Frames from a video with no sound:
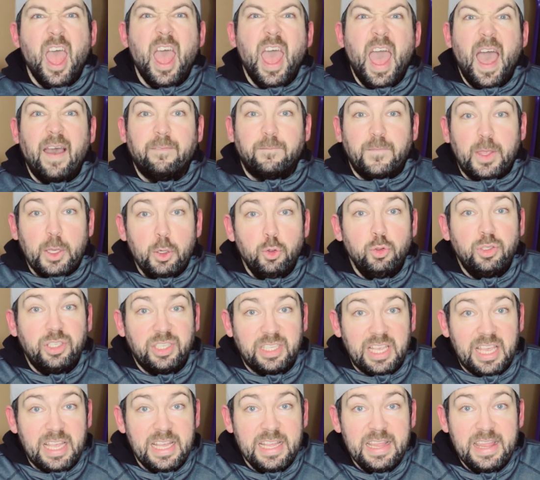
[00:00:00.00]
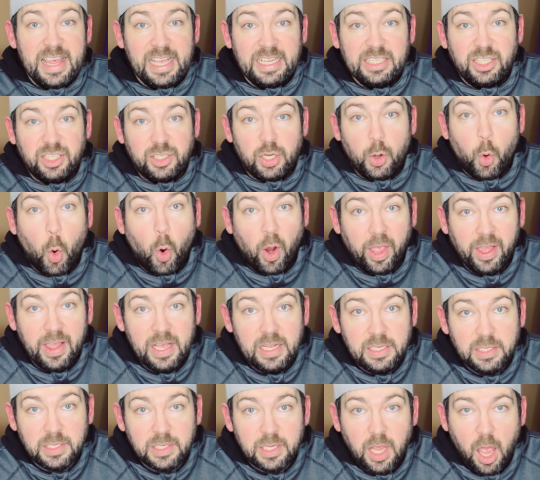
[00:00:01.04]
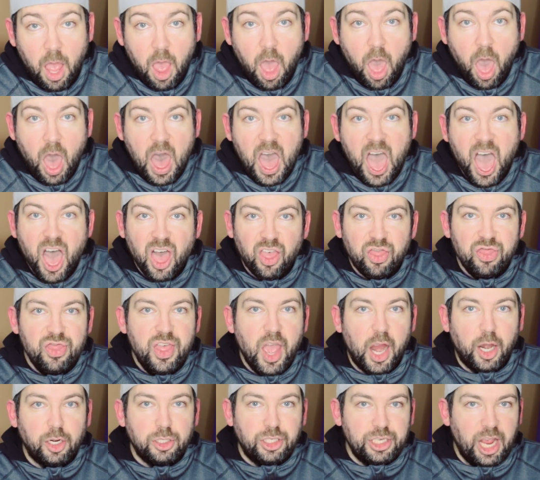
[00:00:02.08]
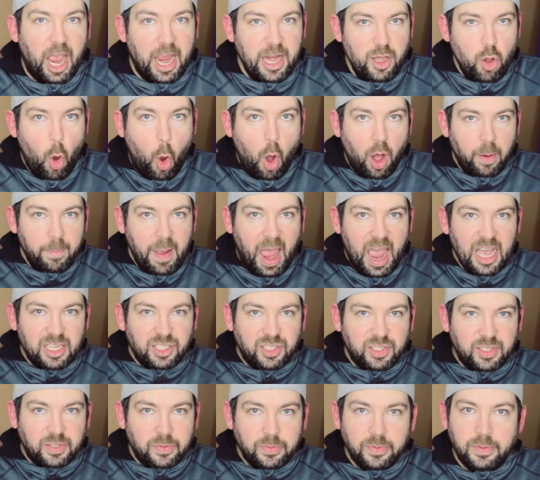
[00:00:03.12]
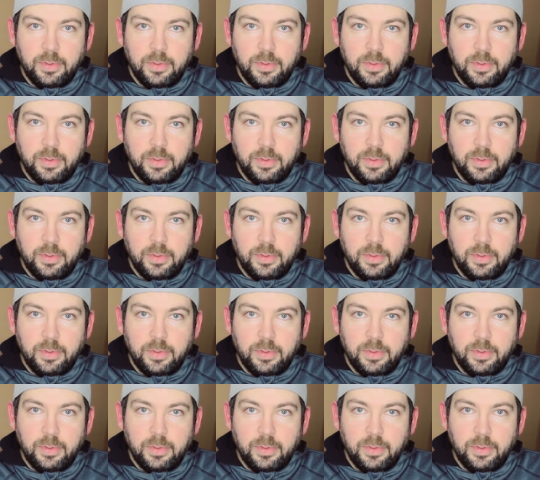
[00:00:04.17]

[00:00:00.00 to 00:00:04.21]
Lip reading: Have you seen these toilets? They're ginormous.